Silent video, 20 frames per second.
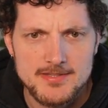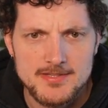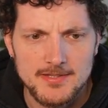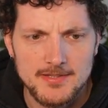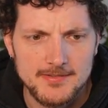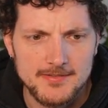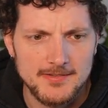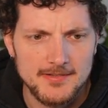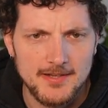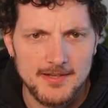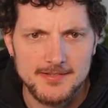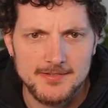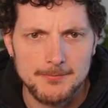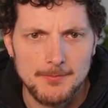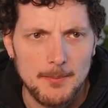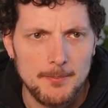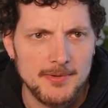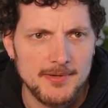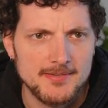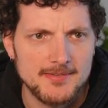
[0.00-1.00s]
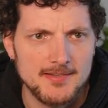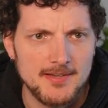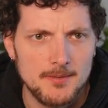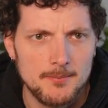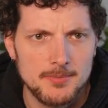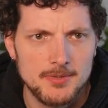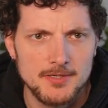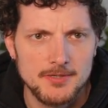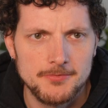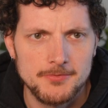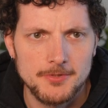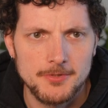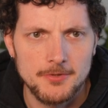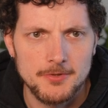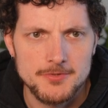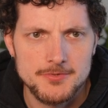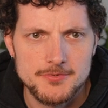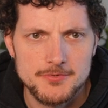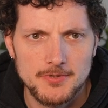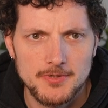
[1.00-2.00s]
here's a nice web example. If you go
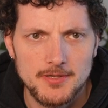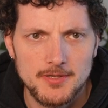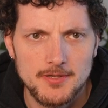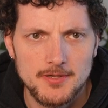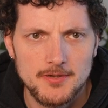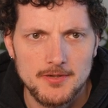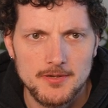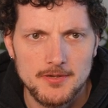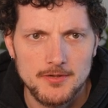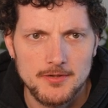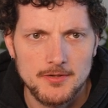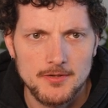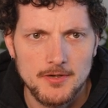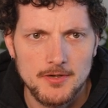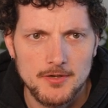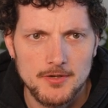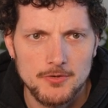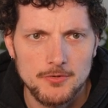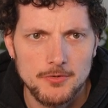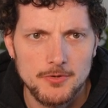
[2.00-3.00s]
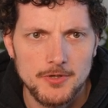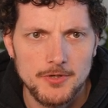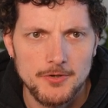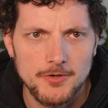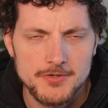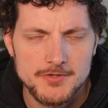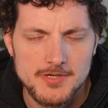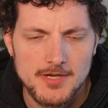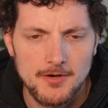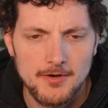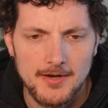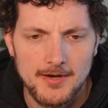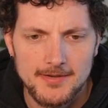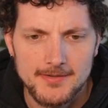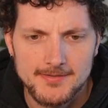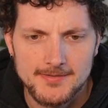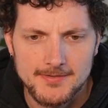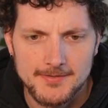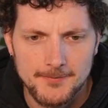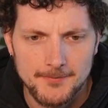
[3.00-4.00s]
to
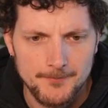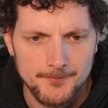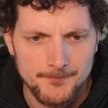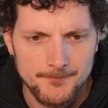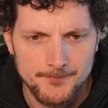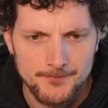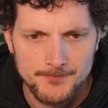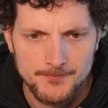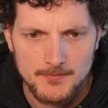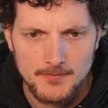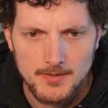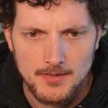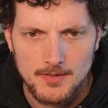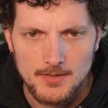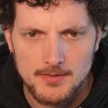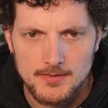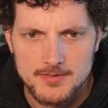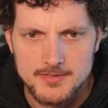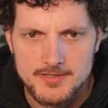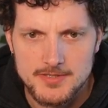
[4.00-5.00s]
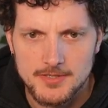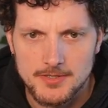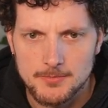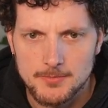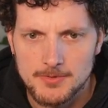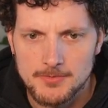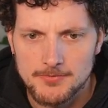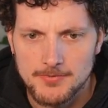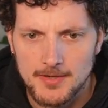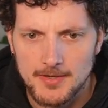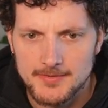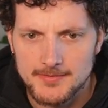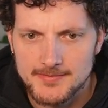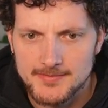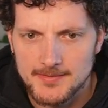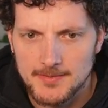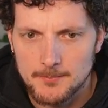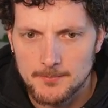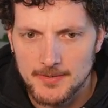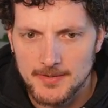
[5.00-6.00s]
egui.rs, and here you will find
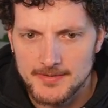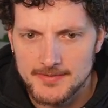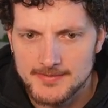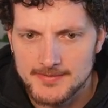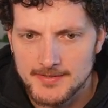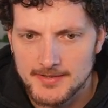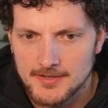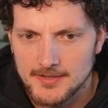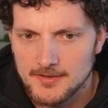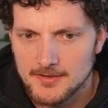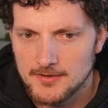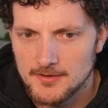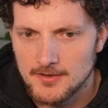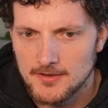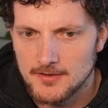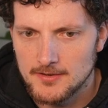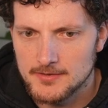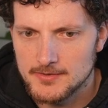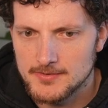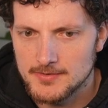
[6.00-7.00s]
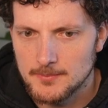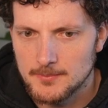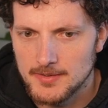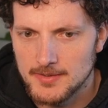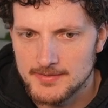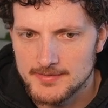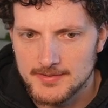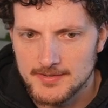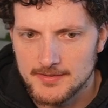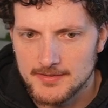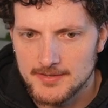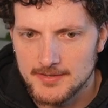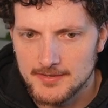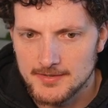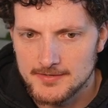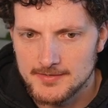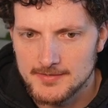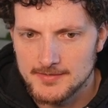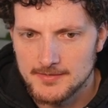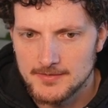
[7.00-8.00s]
some basic
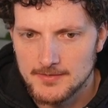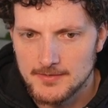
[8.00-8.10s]
things.